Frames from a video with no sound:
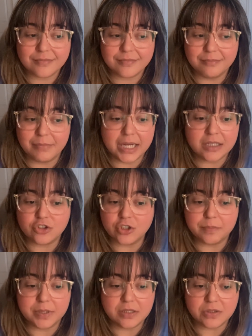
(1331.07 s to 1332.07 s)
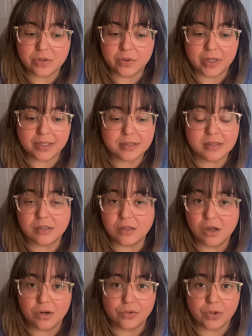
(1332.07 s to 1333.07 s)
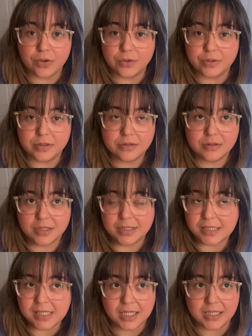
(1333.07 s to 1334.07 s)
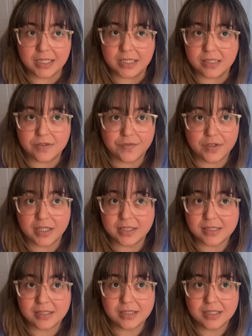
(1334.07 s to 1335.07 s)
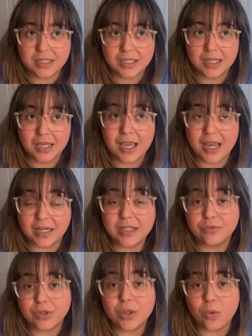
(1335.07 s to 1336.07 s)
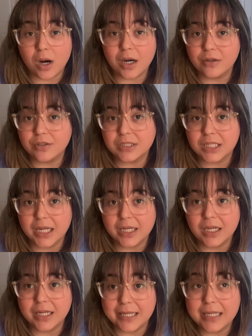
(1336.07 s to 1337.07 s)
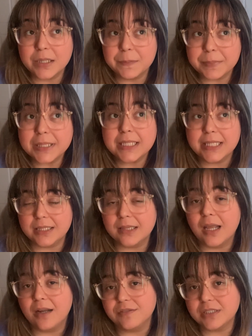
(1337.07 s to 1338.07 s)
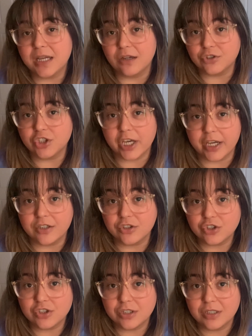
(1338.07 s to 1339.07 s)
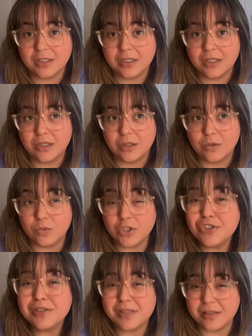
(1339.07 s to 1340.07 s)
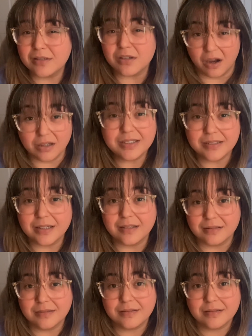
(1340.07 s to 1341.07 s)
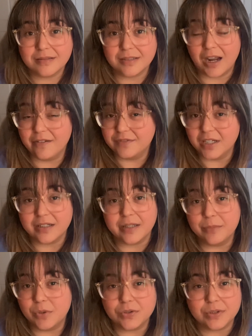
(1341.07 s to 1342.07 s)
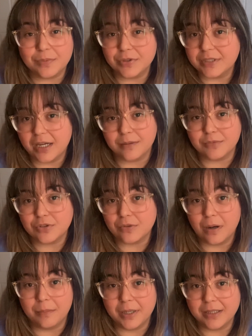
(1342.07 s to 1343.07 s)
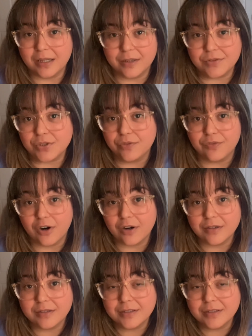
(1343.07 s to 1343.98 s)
Managing PCOS is a long road. It's not an easy fix. And it requires like a complete lifestyle change, which is exhausting. I've done it multiple times throughout my life so far.